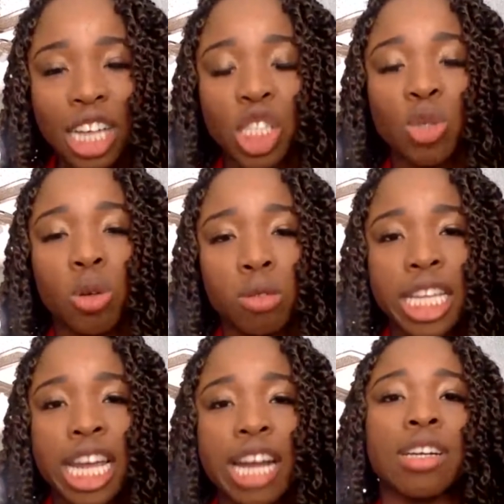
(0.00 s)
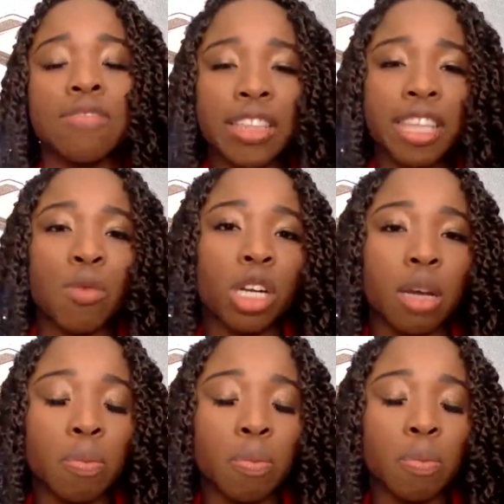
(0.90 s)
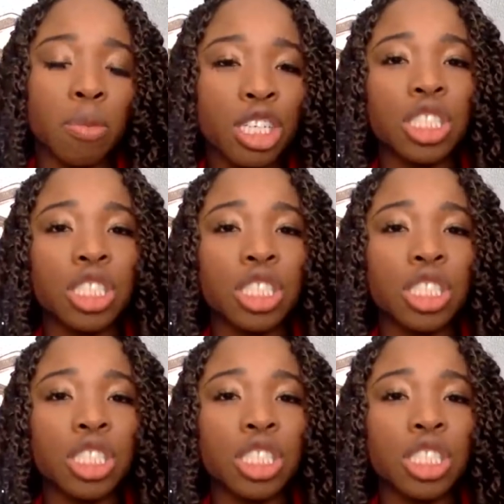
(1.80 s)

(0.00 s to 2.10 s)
actual narrative that they want to push,